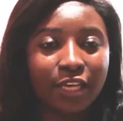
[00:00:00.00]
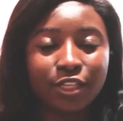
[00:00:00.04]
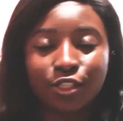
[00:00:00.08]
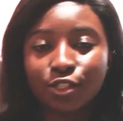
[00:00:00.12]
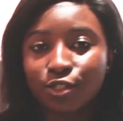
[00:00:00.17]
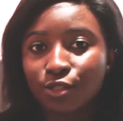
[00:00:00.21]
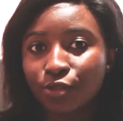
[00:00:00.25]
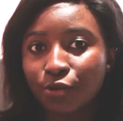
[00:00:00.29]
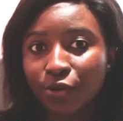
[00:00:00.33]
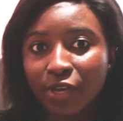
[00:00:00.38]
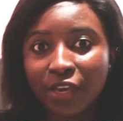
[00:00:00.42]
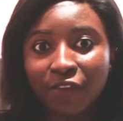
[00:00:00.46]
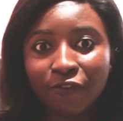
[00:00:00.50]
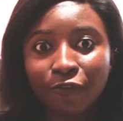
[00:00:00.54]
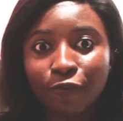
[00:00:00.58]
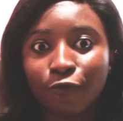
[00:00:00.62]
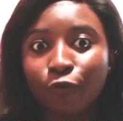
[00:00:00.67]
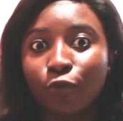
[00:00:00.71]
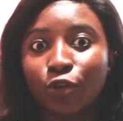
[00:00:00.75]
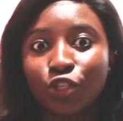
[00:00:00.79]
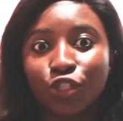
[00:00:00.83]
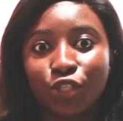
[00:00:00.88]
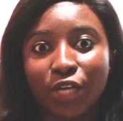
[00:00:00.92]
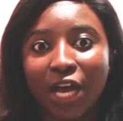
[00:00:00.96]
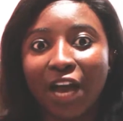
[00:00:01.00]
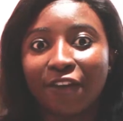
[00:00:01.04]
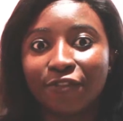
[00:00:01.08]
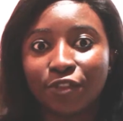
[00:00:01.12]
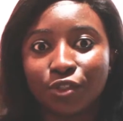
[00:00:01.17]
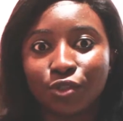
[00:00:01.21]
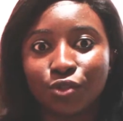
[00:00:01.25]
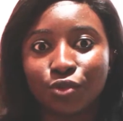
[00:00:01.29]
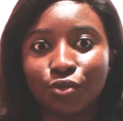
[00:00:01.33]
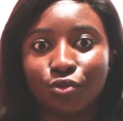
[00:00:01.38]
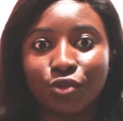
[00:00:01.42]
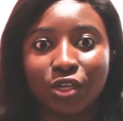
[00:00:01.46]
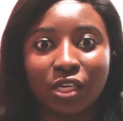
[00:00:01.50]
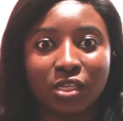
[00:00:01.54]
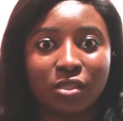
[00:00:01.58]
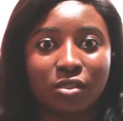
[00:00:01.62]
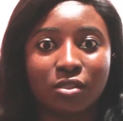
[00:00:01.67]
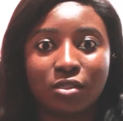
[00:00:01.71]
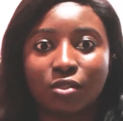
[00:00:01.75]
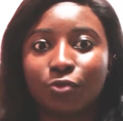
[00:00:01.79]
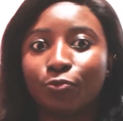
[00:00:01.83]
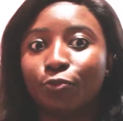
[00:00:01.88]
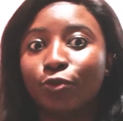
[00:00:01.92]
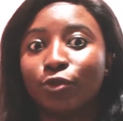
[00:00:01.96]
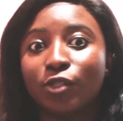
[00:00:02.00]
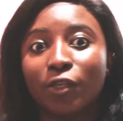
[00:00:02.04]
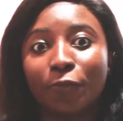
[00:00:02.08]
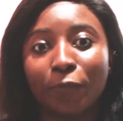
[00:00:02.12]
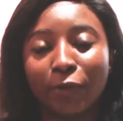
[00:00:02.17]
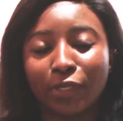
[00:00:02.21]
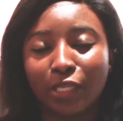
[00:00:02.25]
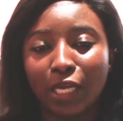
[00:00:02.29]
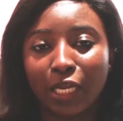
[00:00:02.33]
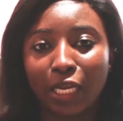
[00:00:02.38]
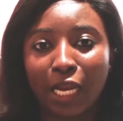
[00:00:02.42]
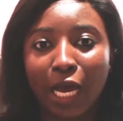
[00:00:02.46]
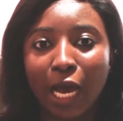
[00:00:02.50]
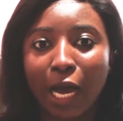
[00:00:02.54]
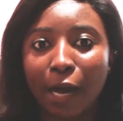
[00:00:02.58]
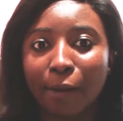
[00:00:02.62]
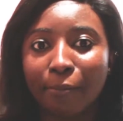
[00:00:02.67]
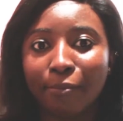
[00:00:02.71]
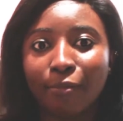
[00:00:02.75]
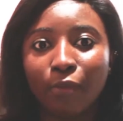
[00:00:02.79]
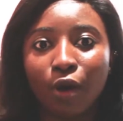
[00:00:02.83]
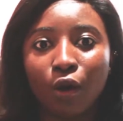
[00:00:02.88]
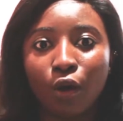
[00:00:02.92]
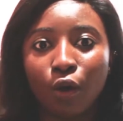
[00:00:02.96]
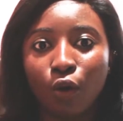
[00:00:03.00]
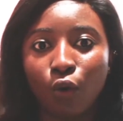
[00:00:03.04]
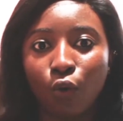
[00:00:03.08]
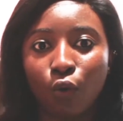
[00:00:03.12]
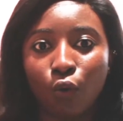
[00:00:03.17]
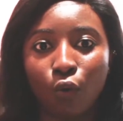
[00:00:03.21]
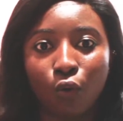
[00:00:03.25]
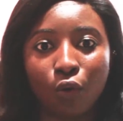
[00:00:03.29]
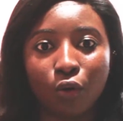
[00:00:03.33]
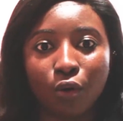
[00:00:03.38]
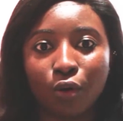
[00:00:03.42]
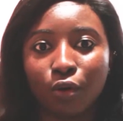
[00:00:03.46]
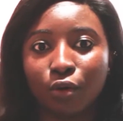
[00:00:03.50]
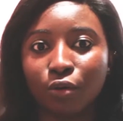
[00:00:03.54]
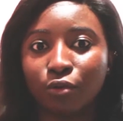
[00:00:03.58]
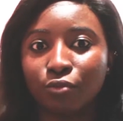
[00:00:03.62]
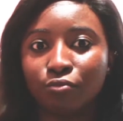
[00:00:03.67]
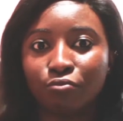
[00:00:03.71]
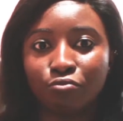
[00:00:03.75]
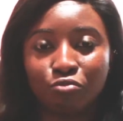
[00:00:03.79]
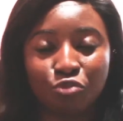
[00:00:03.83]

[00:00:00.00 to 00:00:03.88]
So if what you have to do is put up an alarm or,